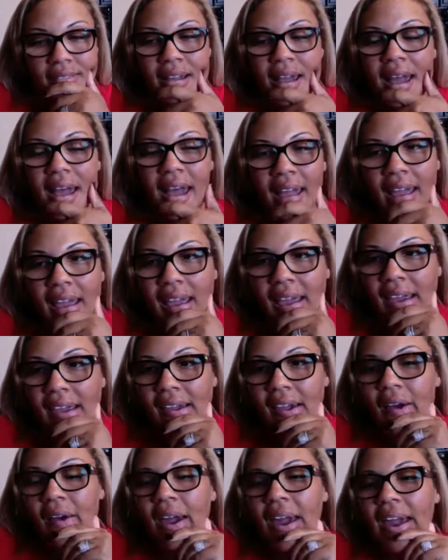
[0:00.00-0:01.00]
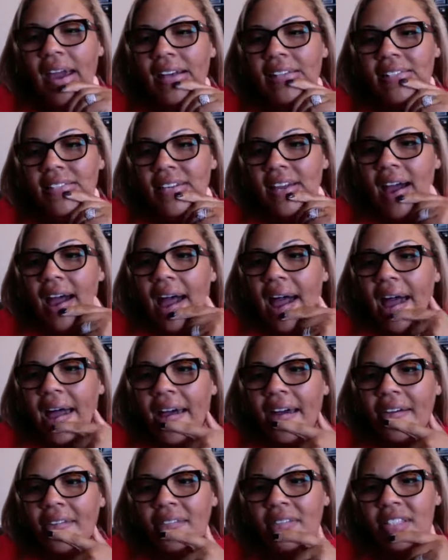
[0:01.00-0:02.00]
Hey, okay, I see I
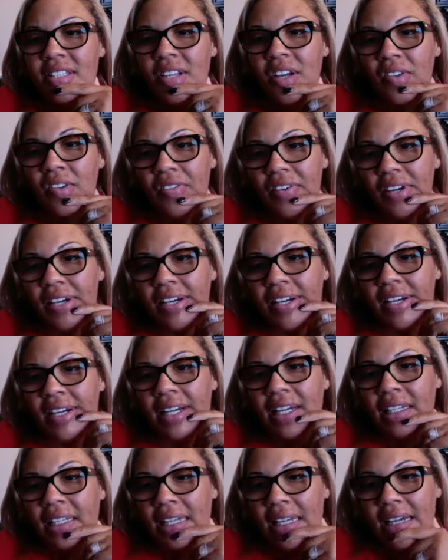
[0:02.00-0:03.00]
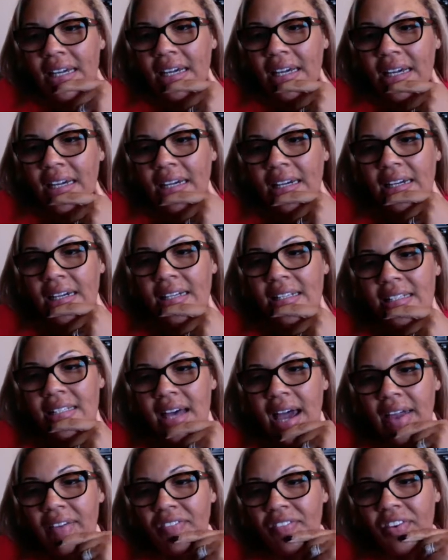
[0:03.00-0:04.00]
have Silva, Galia,
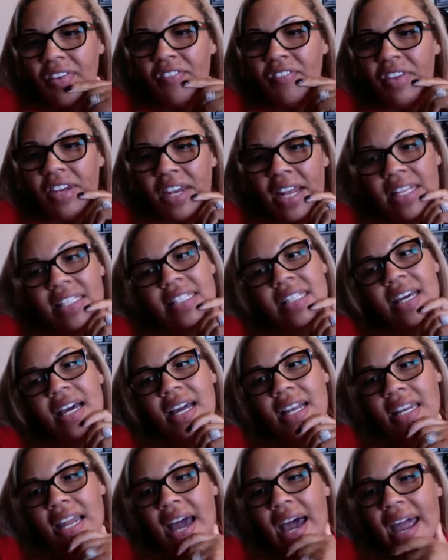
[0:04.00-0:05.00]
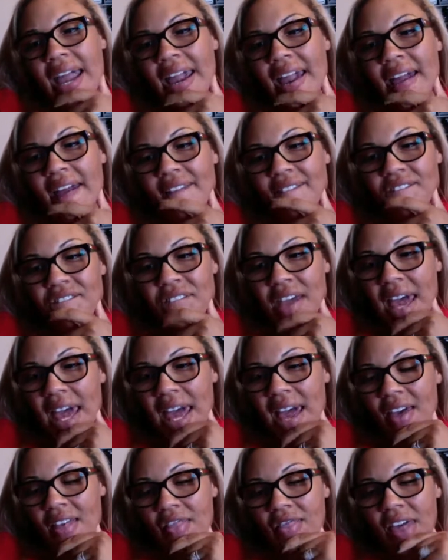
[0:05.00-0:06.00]
Zyphon, Vanessa, Anaya, and
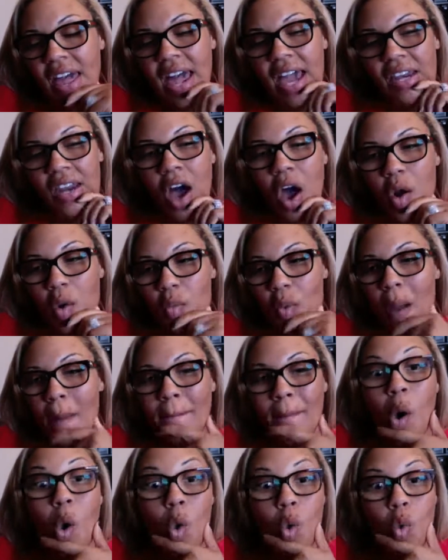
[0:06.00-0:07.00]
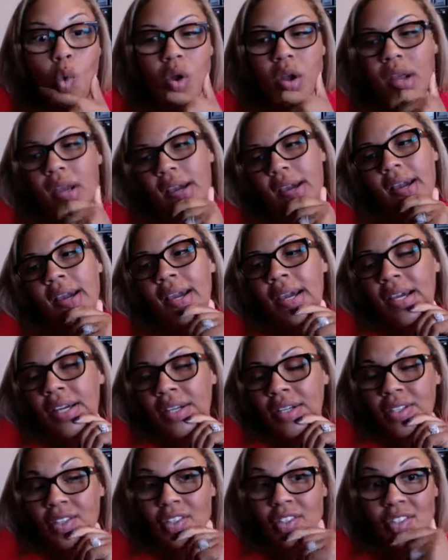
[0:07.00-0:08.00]
Faith and Ramon.
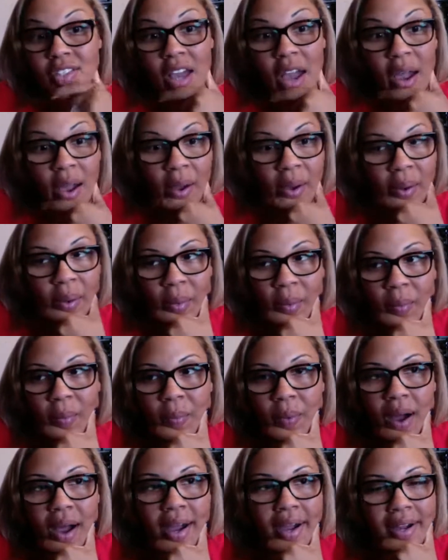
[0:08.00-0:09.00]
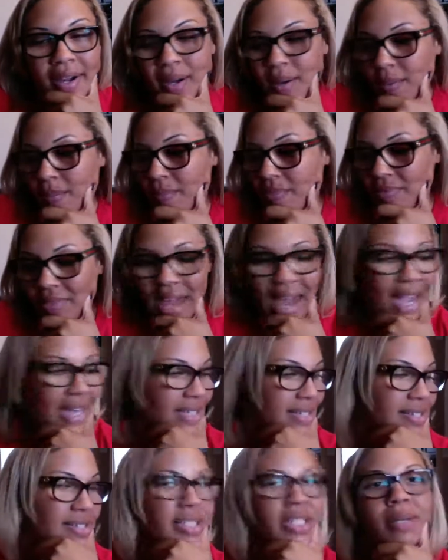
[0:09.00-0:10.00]
So that
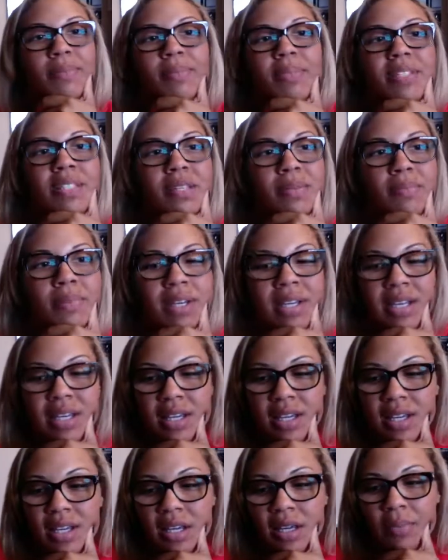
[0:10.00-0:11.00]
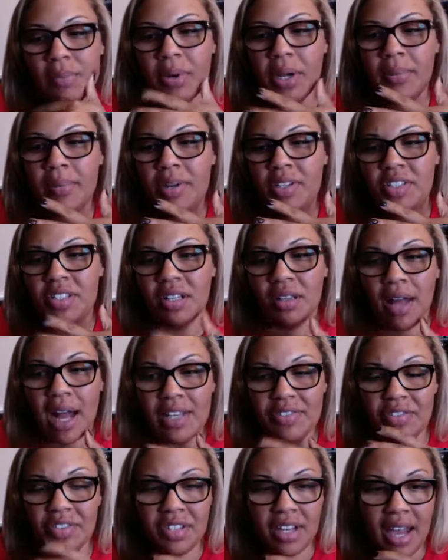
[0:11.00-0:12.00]
seems to be pretty much the class
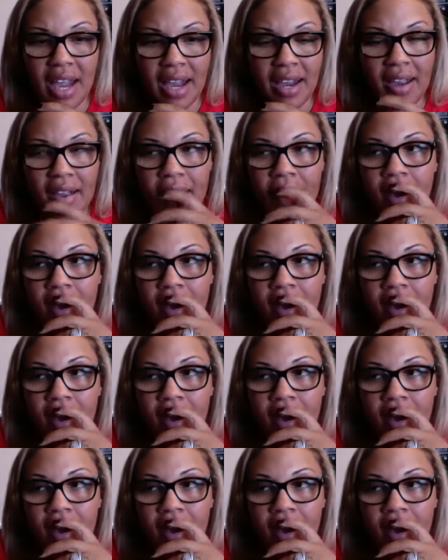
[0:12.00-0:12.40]
for today.